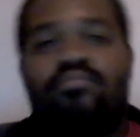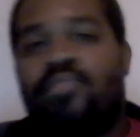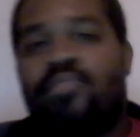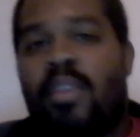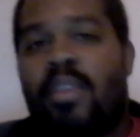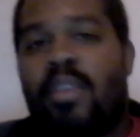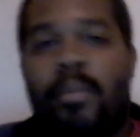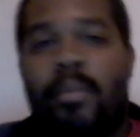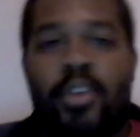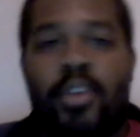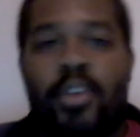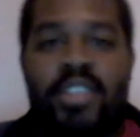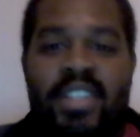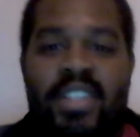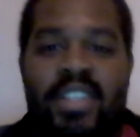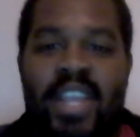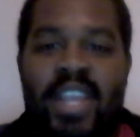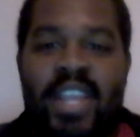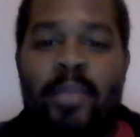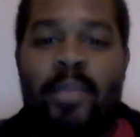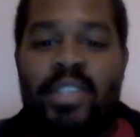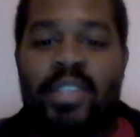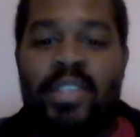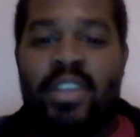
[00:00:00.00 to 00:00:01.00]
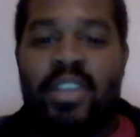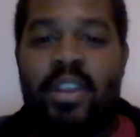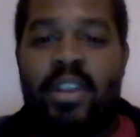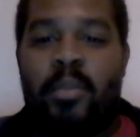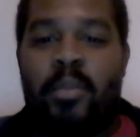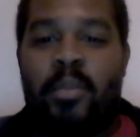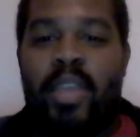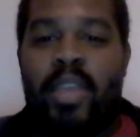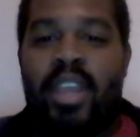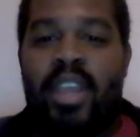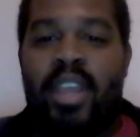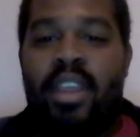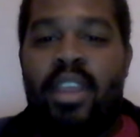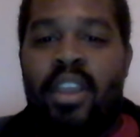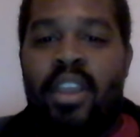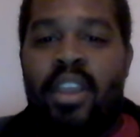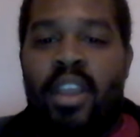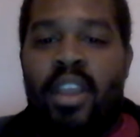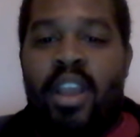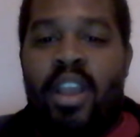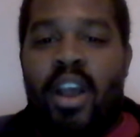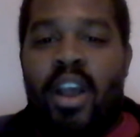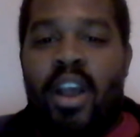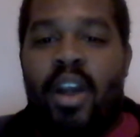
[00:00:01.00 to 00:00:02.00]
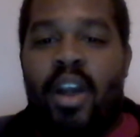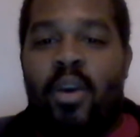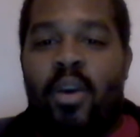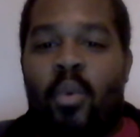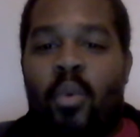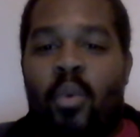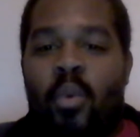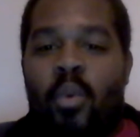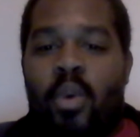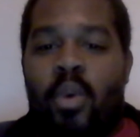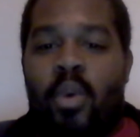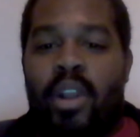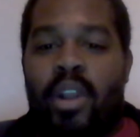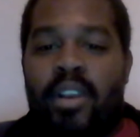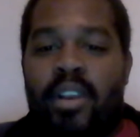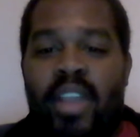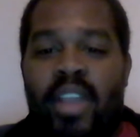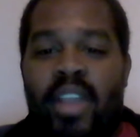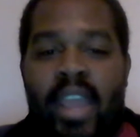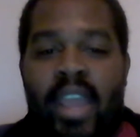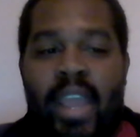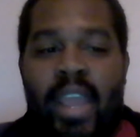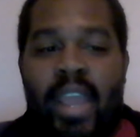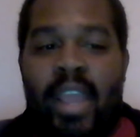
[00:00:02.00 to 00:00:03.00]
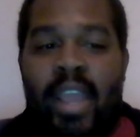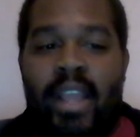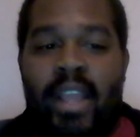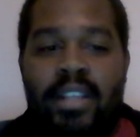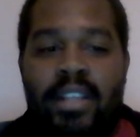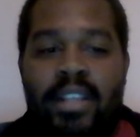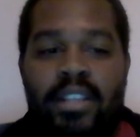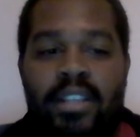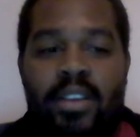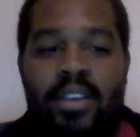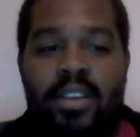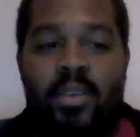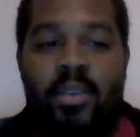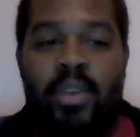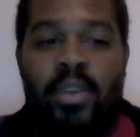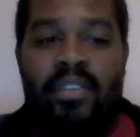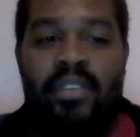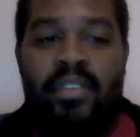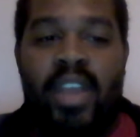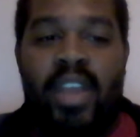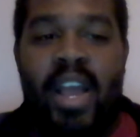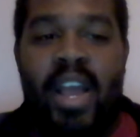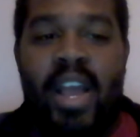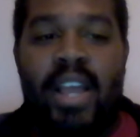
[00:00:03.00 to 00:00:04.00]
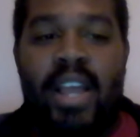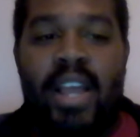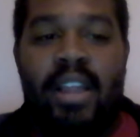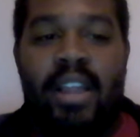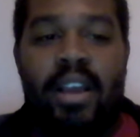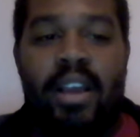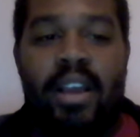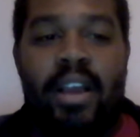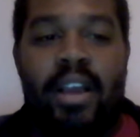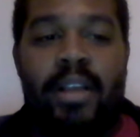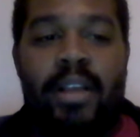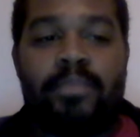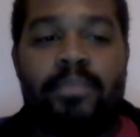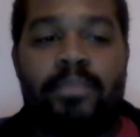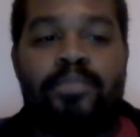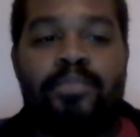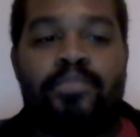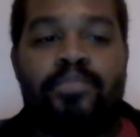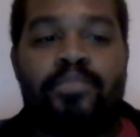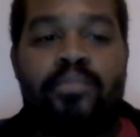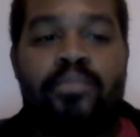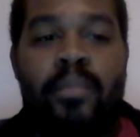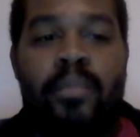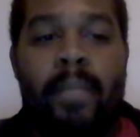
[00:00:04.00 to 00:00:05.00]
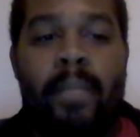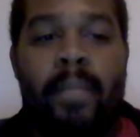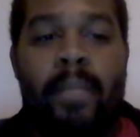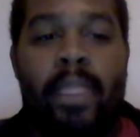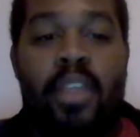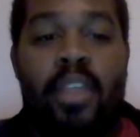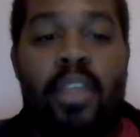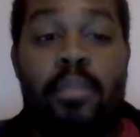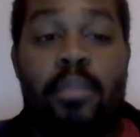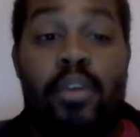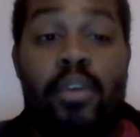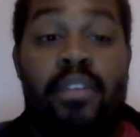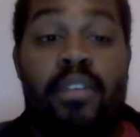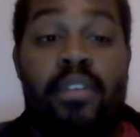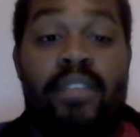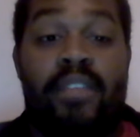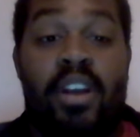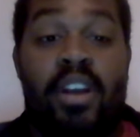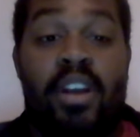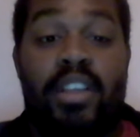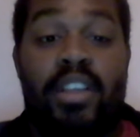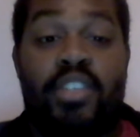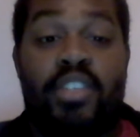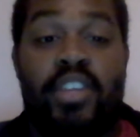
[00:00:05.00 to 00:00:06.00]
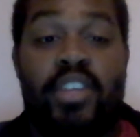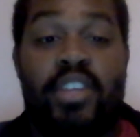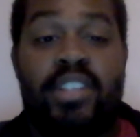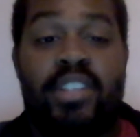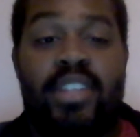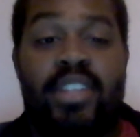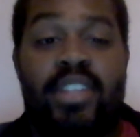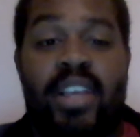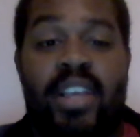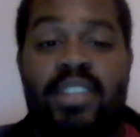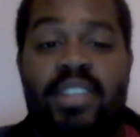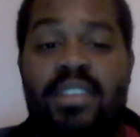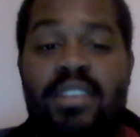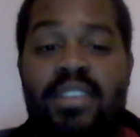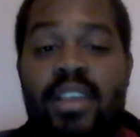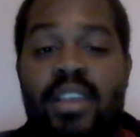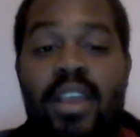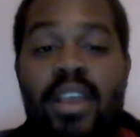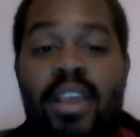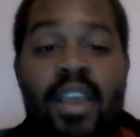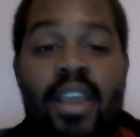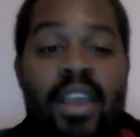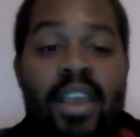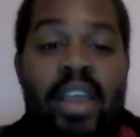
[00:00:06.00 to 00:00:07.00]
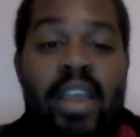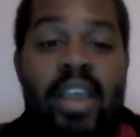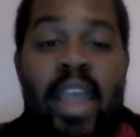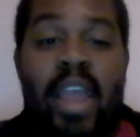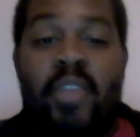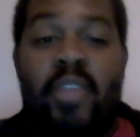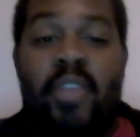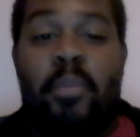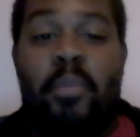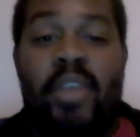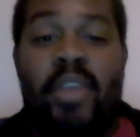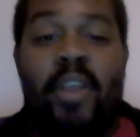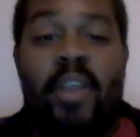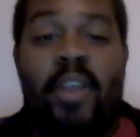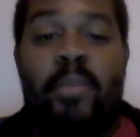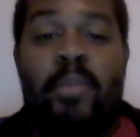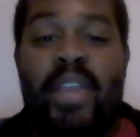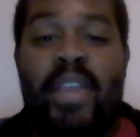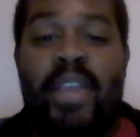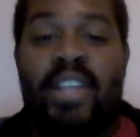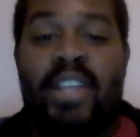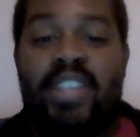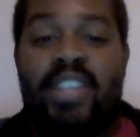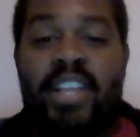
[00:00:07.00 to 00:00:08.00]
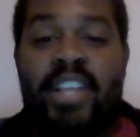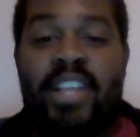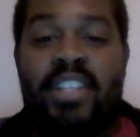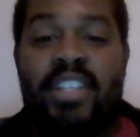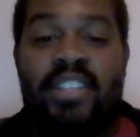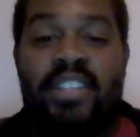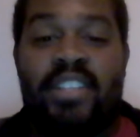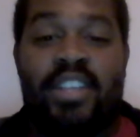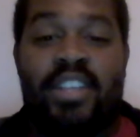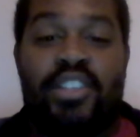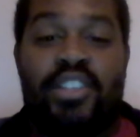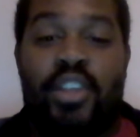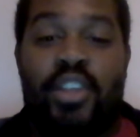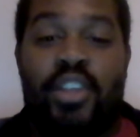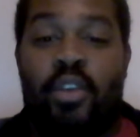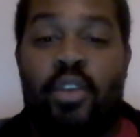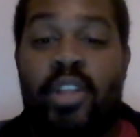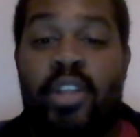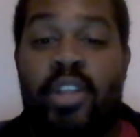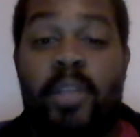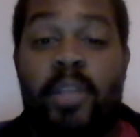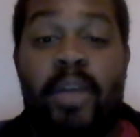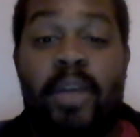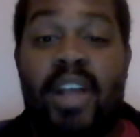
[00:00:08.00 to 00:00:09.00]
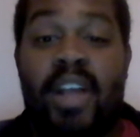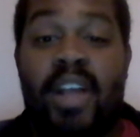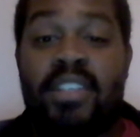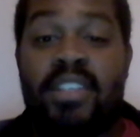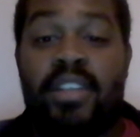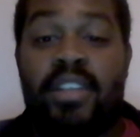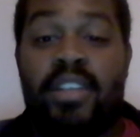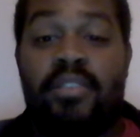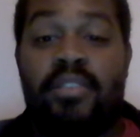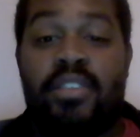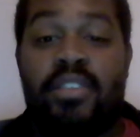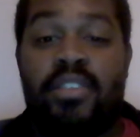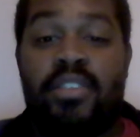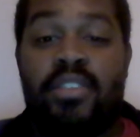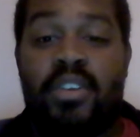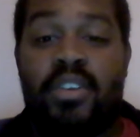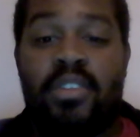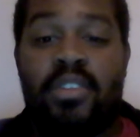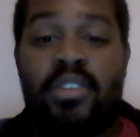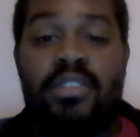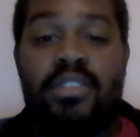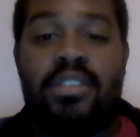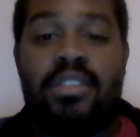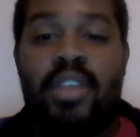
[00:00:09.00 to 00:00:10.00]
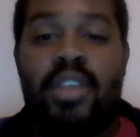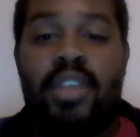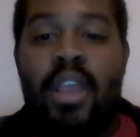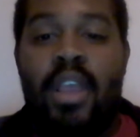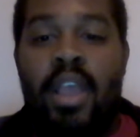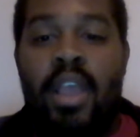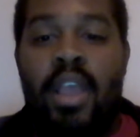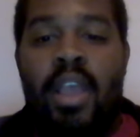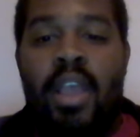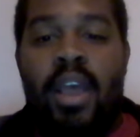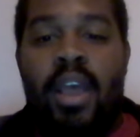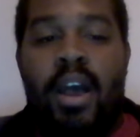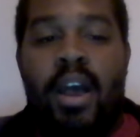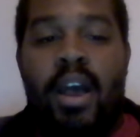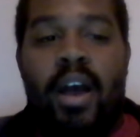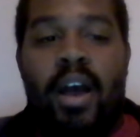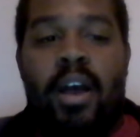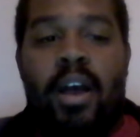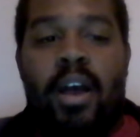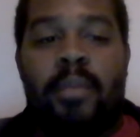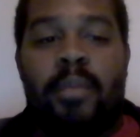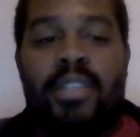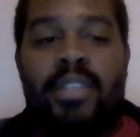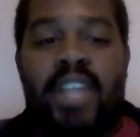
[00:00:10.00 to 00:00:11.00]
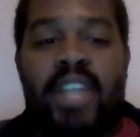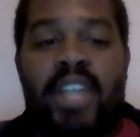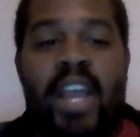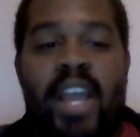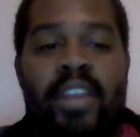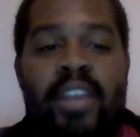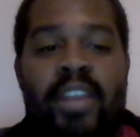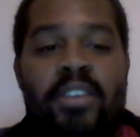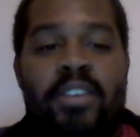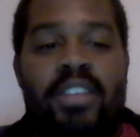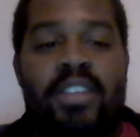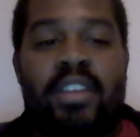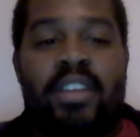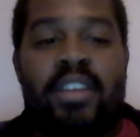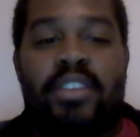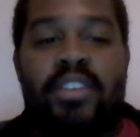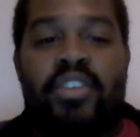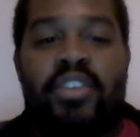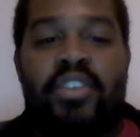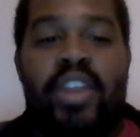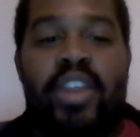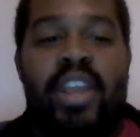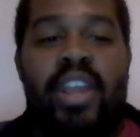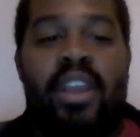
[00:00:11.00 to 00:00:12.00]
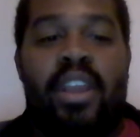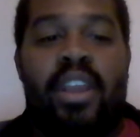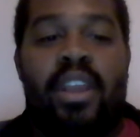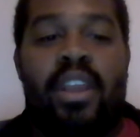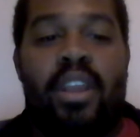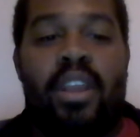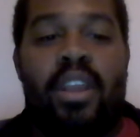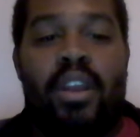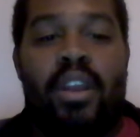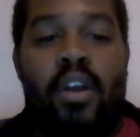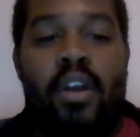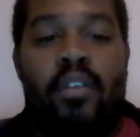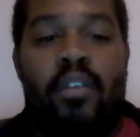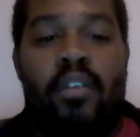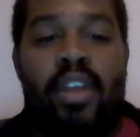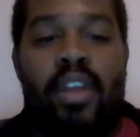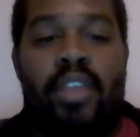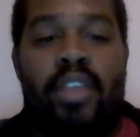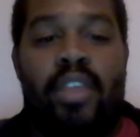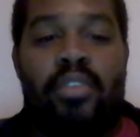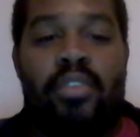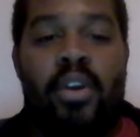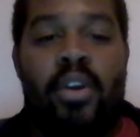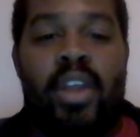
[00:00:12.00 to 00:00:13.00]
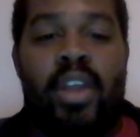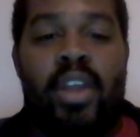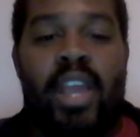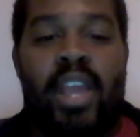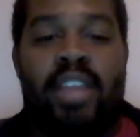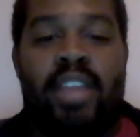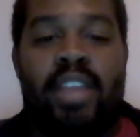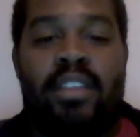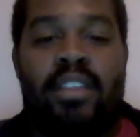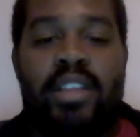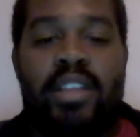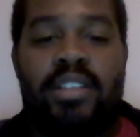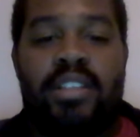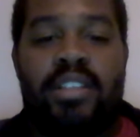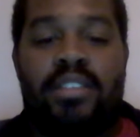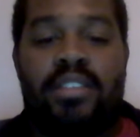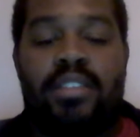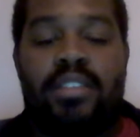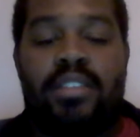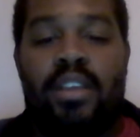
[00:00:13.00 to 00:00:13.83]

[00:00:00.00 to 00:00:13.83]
most of the time it's going to be. One hand, we've got the moving vagus stretch test and the PRP injections that show really positive results in diagnosing and treating overhead throwing athletes